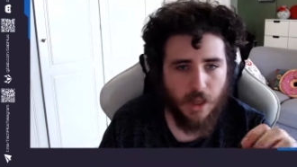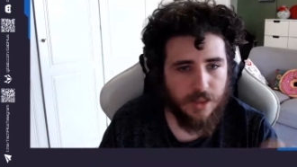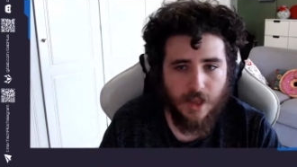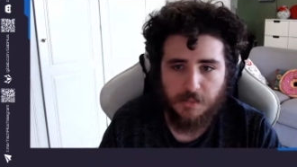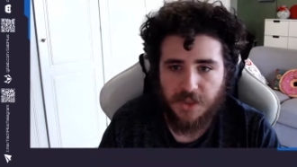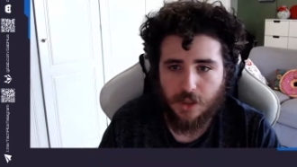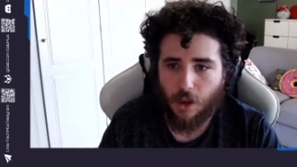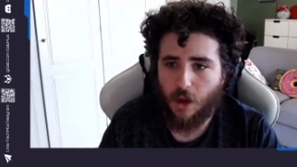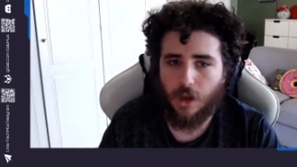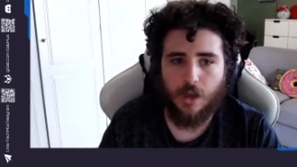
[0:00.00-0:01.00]
tips
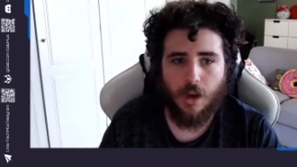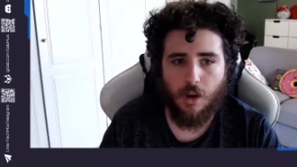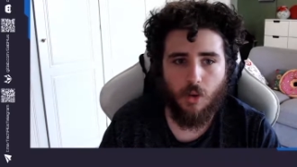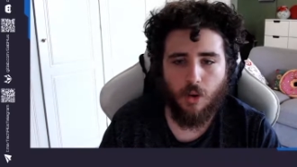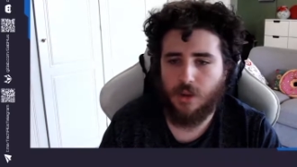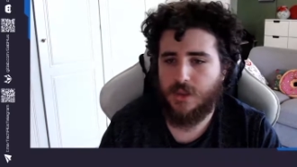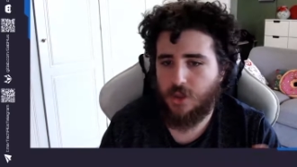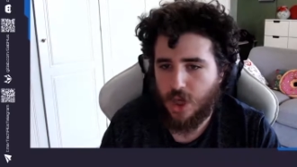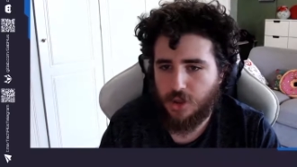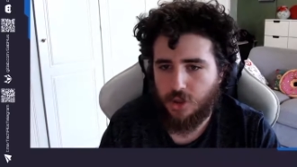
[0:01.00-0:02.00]
on or
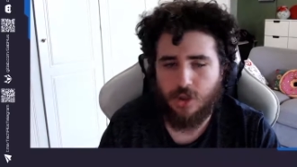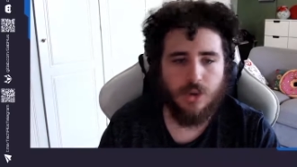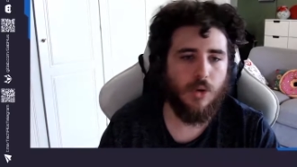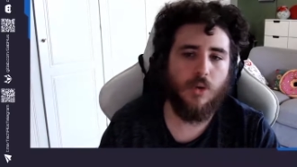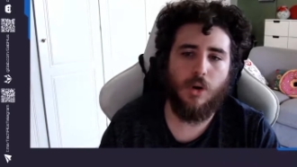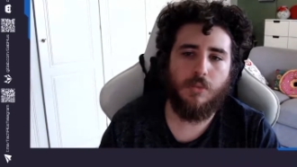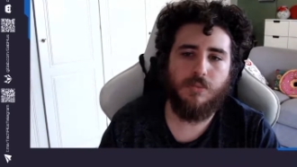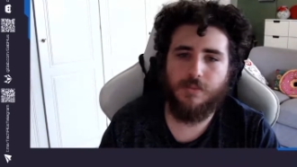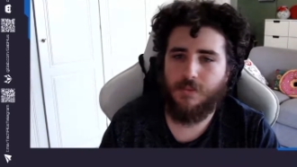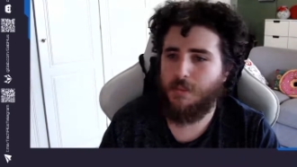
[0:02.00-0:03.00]
suggestions or
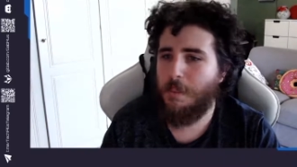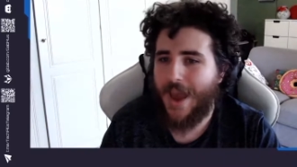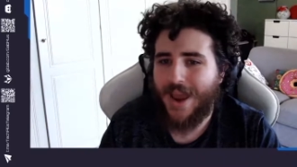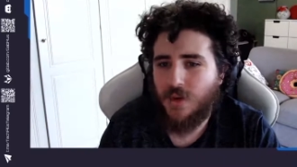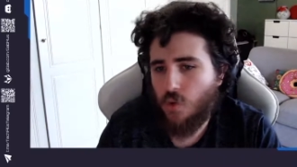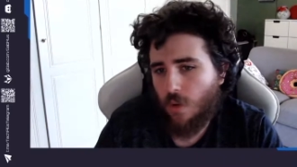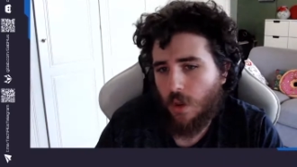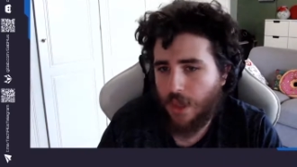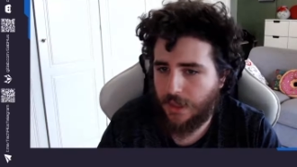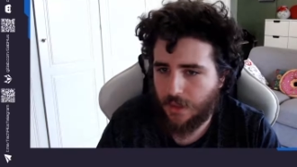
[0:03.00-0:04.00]
manual
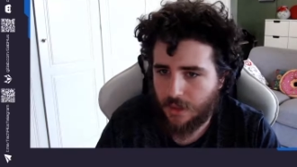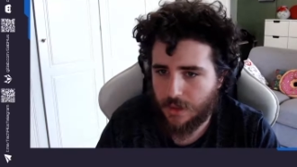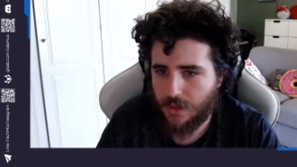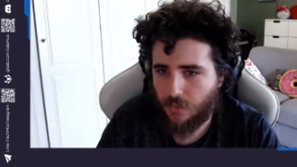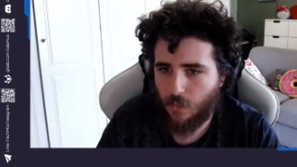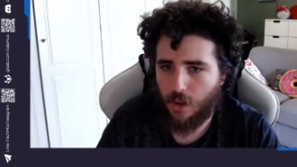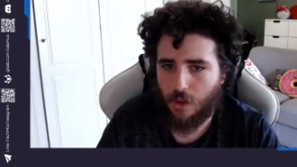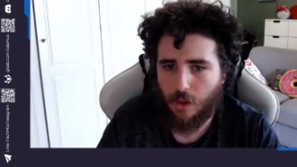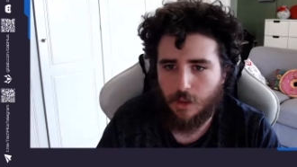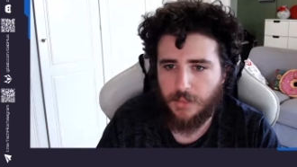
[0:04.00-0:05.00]
analytics, if you want to
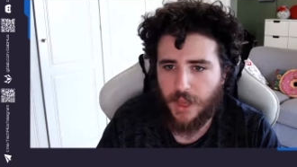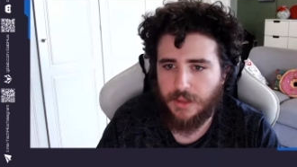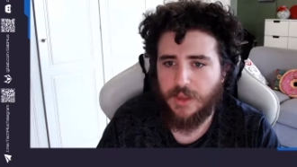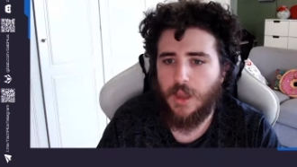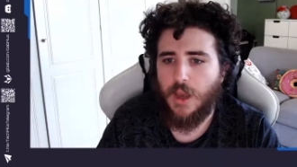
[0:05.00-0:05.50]
call them that,